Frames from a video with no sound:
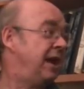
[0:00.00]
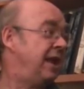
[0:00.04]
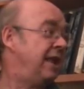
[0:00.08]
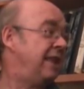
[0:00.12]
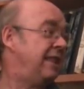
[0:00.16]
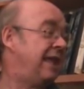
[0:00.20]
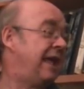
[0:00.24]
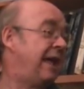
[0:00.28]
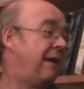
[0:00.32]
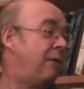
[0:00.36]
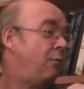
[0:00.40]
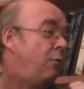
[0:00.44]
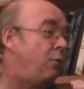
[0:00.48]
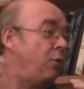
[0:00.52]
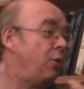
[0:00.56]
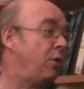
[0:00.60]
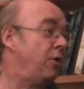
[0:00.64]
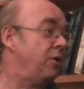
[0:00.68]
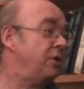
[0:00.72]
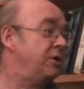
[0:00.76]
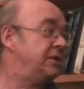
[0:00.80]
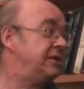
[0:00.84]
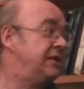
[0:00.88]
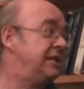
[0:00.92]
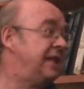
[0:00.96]
that
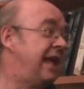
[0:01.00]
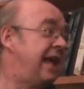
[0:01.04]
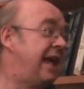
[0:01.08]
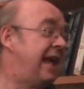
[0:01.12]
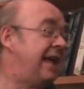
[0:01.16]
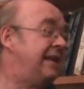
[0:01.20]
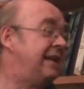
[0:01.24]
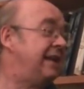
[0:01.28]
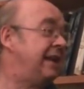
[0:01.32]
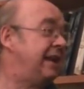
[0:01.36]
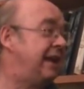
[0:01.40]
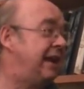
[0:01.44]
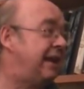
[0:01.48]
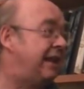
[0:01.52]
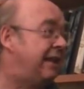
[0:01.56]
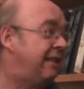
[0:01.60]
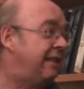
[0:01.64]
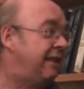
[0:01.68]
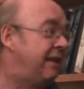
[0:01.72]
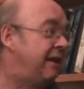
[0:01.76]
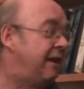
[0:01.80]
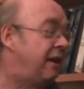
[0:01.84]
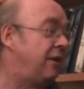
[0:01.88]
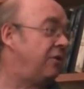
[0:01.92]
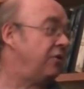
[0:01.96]
words that in
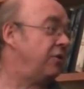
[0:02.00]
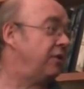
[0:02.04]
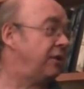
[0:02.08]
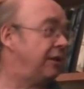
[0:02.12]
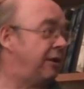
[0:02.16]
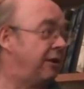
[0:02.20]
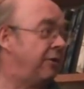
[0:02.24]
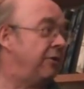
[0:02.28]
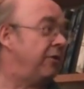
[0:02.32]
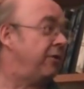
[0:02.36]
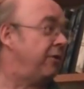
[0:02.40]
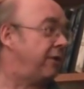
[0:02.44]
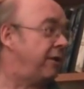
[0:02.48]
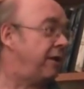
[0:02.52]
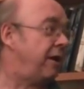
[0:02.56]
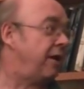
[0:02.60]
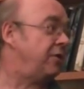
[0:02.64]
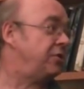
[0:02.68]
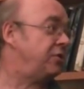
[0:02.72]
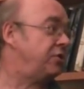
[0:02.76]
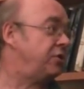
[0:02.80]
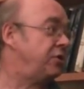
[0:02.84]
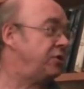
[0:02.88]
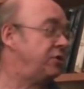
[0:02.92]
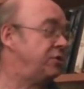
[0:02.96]
the earlier
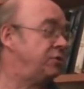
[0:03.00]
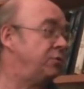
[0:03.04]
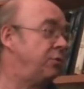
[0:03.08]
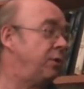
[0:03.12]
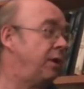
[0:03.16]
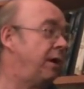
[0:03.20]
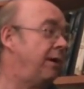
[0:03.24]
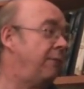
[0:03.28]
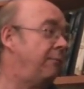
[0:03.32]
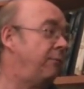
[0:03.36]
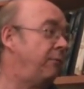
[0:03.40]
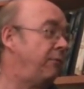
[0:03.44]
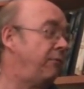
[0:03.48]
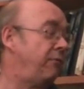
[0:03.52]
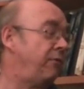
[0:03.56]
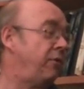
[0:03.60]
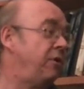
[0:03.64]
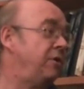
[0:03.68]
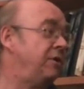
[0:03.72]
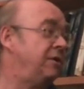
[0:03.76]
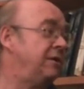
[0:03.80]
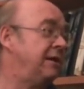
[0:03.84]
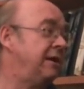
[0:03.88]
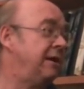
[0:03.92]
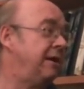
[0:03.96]
cultures
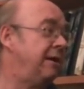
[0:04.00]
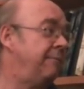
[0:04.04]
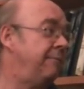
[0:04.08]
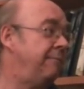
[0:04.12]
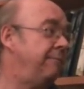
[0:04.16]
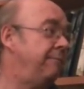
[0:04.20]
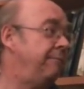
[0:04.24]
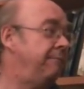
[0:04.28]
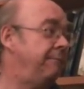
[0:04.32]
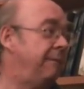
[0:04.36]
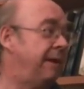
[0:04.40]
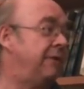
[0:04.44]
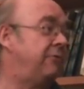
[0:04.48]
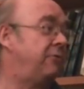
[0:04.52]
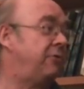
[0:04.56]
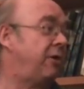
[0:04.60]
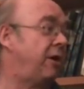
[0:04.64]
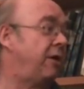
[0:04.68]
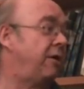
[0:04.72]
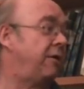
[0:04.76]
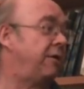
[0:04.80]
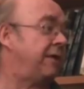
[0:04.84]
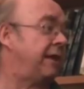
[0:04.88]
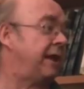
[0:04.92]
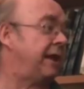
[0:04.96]
referred to
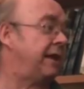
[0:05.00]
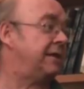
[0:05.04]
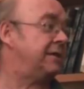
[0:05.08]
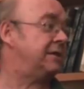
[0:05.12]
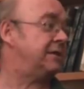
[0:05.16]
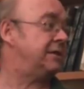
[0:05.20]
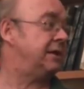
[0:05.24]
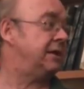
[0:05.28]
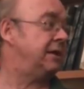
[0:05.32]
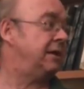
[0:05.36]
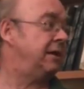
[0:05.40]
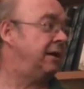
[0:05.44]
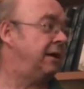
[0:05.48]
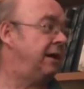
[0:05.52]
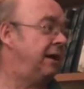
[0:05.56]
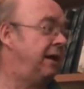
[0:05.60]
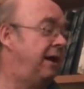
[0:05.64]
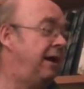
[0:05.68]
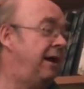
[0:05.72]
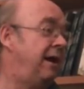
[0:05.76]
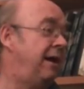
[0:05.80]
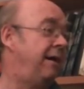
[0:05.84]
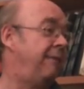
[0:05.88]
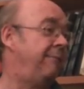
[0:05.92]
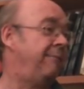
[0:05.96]
matriarchal things,
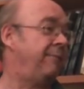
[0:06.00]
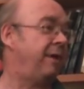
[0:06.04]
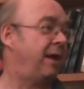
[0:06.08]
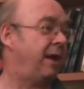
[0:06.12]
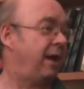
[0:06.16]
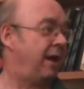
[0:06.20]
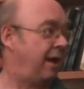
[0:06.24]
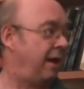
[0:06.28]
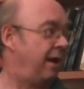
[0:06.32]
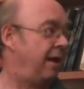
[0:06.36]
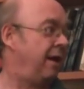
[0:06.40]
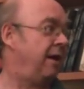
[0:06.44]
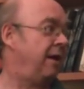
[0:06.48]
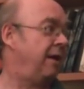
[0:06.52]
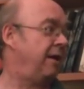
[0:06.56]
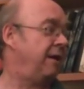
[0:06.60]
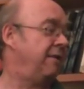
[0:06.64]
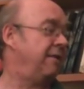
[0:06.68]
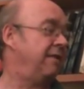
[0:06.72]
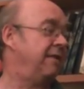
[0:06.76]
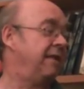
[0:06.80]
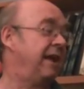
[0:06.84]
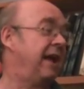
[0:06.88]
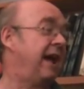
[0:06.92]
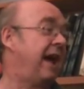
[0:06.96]

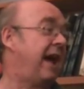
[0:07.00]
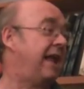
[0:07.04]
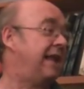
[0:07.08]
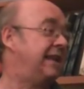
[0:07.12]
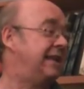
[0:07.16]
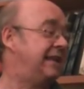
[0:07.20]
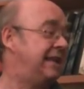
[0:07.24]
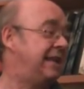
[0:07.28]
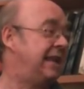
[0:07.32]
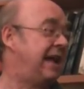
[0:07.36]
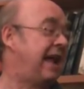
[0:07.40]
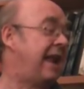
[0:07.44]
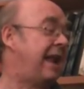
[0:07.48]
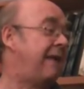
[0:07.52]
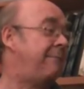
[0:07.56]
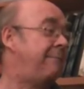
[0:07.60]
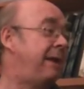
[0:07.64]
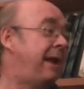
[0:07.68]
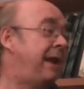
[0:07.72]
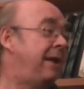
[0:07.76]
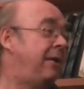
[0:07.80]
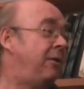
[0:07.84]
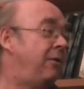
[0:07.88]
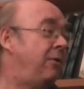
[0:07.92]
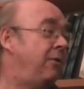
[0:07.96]
the god
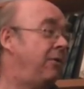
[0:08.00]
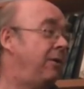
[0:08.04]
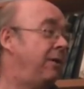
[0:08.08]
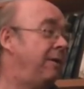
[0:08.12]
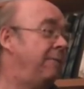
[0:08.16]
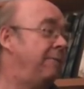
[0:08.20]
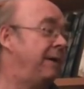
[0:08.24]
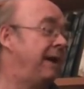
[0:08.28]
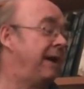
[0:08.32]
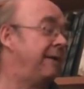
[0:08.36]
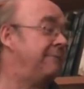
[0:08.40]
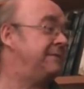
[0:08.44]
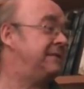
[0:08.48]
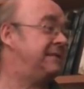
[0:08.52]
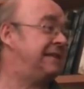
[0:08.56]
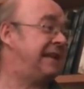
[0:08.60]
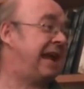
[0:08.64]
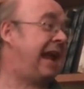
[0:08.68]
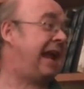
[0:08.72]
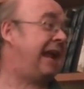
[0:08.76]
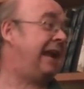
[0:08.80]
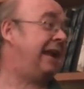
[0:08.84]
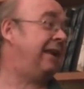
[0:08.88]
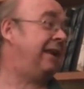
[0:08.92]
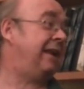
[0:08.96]
Tanapenu becomes
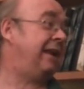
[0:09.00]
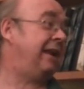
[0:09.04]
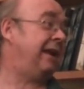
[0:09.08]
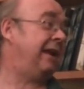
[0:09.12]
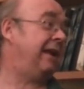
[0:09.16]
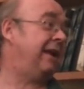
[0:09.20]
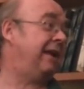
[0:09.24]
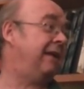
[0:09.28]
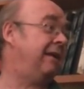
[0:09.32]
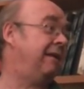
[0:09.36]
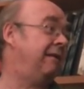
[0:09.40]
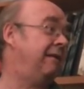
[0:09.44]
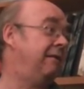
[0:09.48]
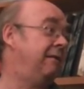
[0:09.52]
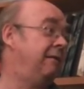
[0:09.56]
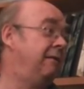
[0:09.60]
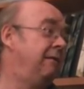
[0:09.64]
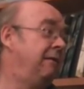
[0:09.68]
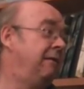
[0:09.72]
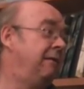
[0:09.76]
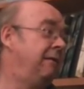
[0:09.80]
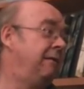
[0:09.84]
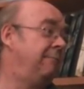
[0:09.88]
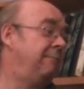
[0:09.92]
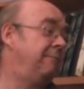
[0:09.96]
Tain in
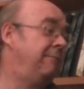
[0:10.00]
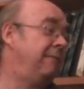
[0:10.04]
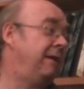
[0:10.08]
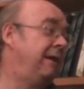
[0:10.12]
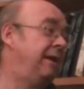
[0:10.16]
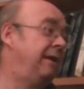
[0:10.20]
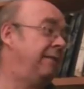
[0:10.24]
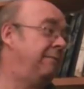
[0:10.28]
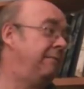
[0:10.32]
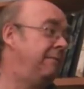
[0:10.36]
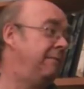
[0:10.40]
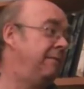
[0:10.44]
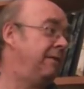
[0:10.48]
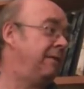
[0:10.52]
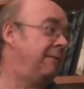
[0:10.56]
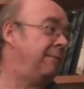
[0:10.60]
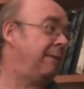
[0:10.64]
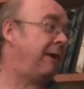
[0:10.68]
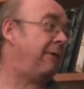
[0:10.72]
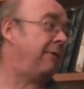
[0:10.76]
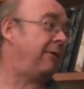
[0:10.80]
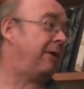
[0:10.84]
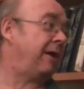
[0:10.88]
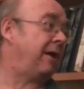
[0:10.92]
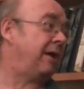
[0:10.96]
the
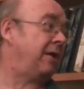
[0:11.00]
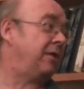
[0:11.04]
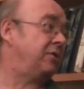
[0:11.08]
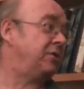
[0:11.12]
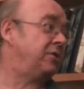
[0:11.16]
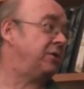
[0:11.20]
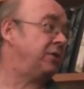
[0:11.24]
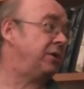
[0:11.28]
Maori culture.